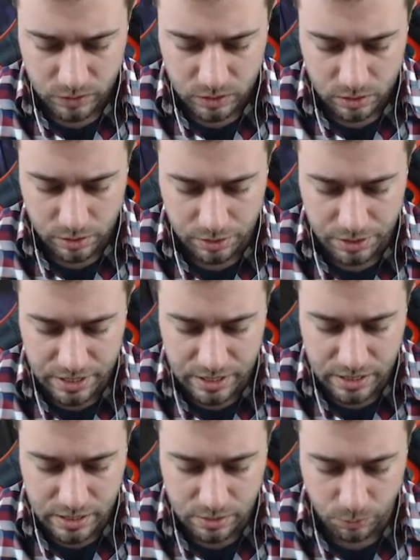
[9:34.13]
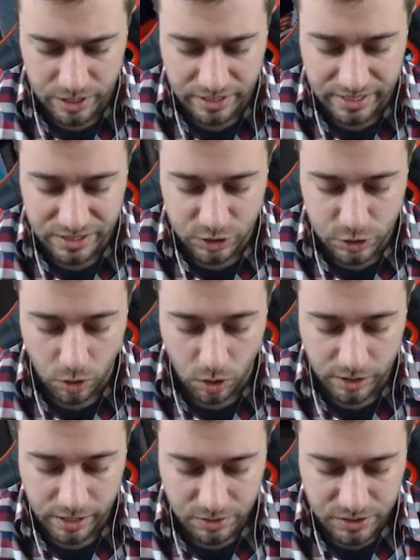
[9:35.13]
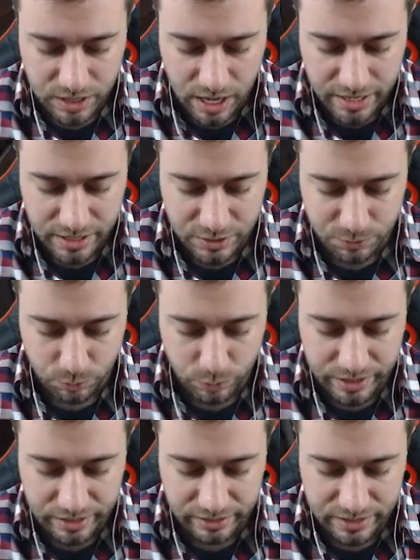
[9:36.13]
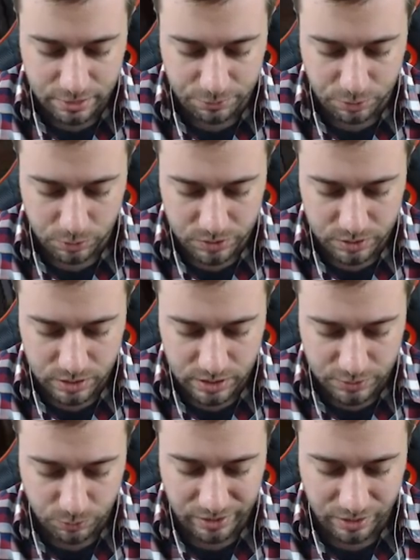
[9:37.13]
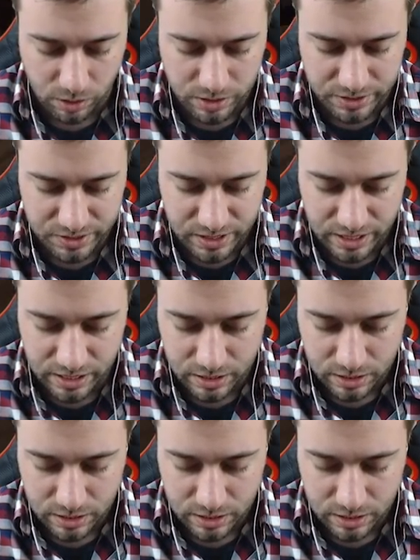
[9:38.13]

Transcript: the when it gets dark outside, it's really difficult. It's really hard to see.